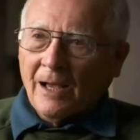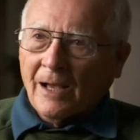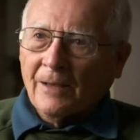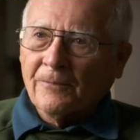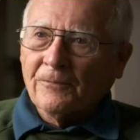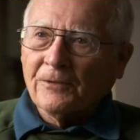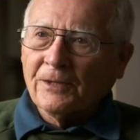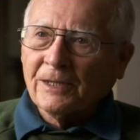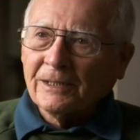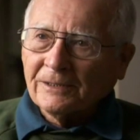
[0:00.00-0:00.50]

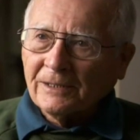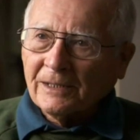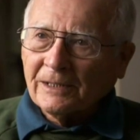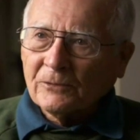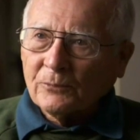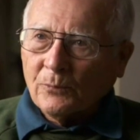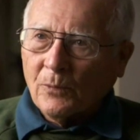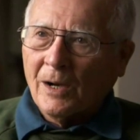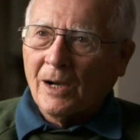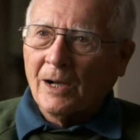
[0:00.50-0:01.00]
And this
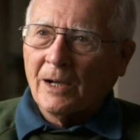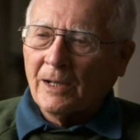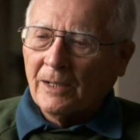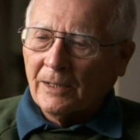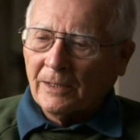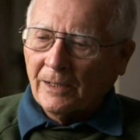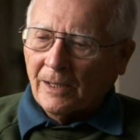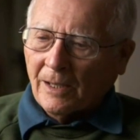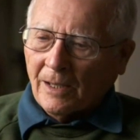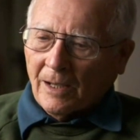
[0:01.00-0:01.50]
is
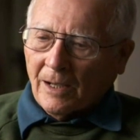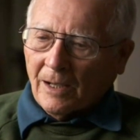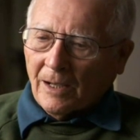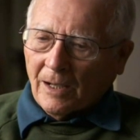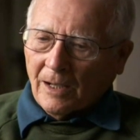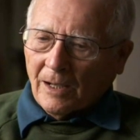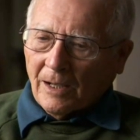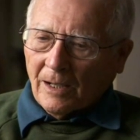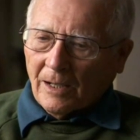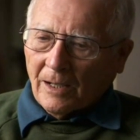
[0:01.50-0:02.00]
why
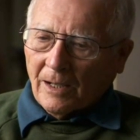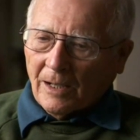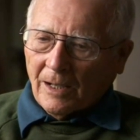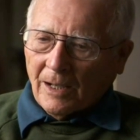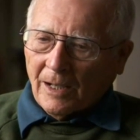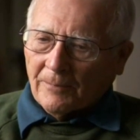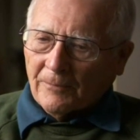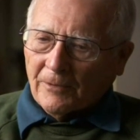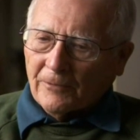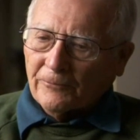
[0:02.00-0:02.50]

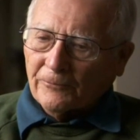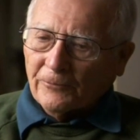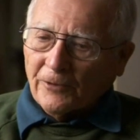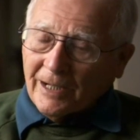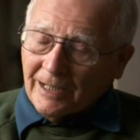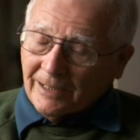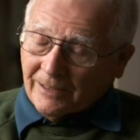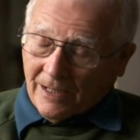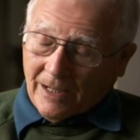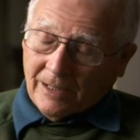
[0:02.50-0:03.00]
I'm
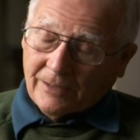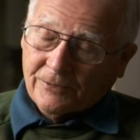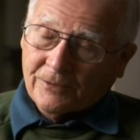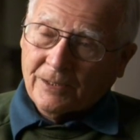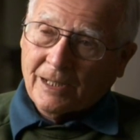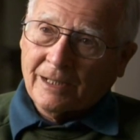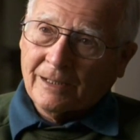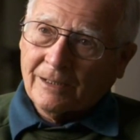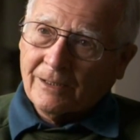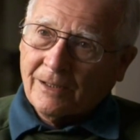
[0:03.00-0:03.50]
afraid, I
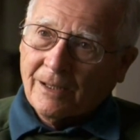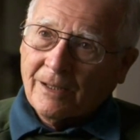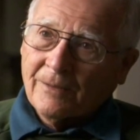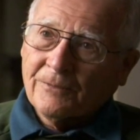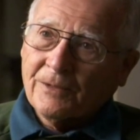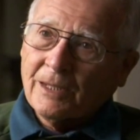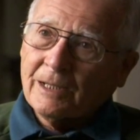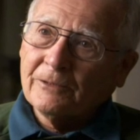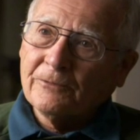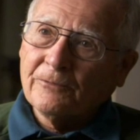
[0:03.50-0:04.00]
think,
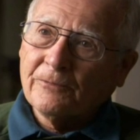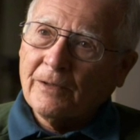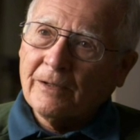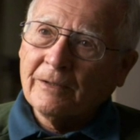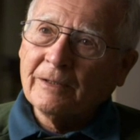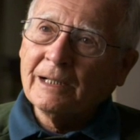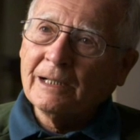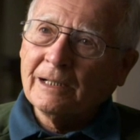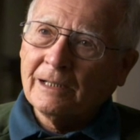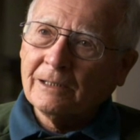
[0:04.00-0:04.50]
there's
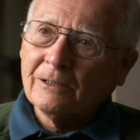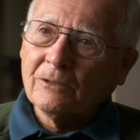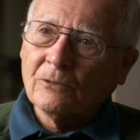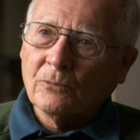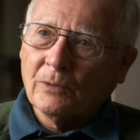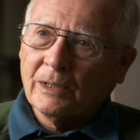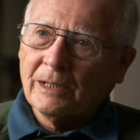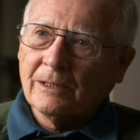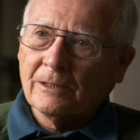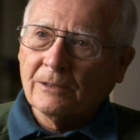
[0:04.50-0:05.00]
very little
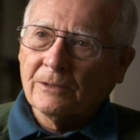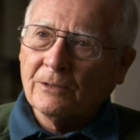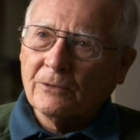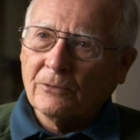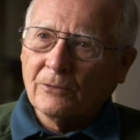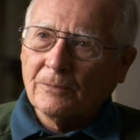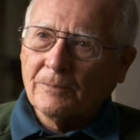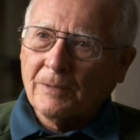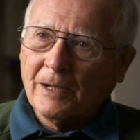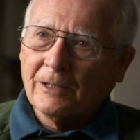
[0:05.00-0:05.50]
we can
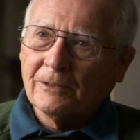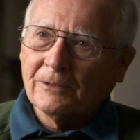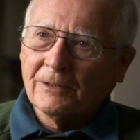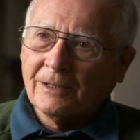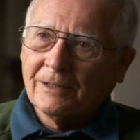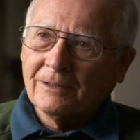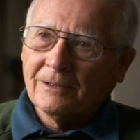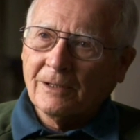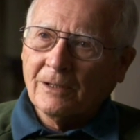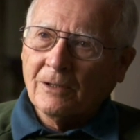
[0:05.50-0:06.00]
do about
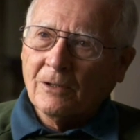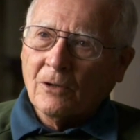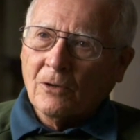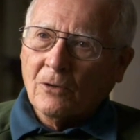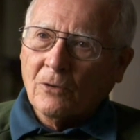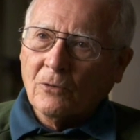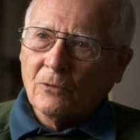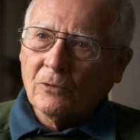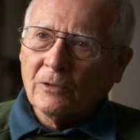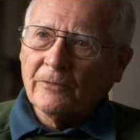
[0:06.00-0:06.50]
it.
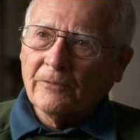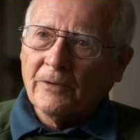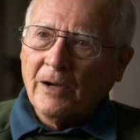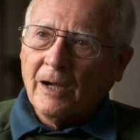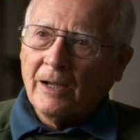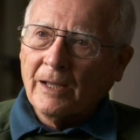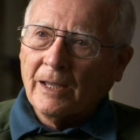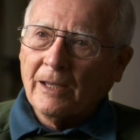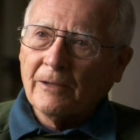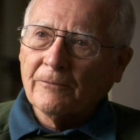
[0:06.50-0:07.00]
All of
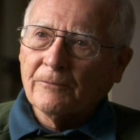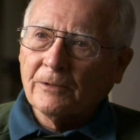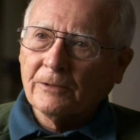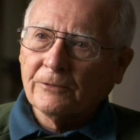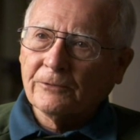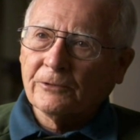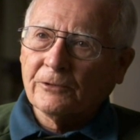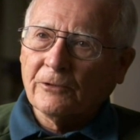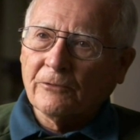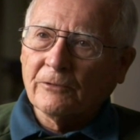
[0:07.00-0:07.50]
our
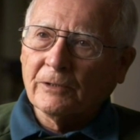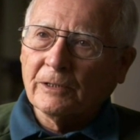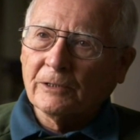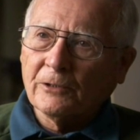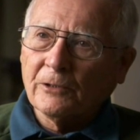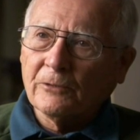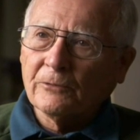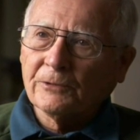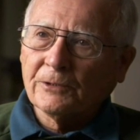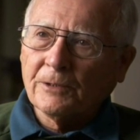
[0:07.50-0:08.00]
efforts to
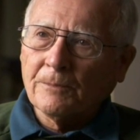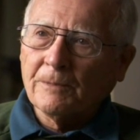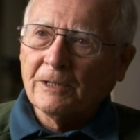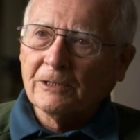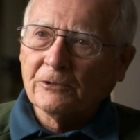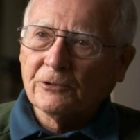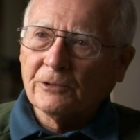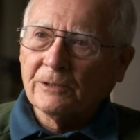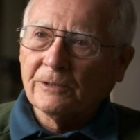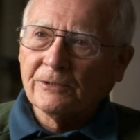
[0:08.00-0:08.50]
reduce
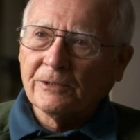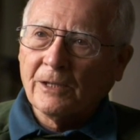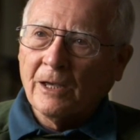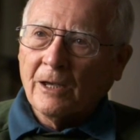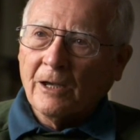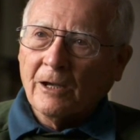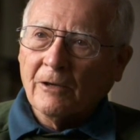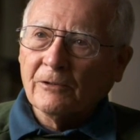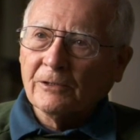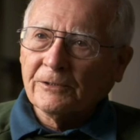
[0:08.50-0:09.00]
emissions
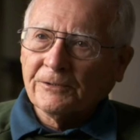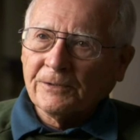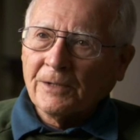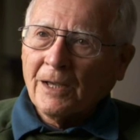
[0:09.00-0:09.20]
are as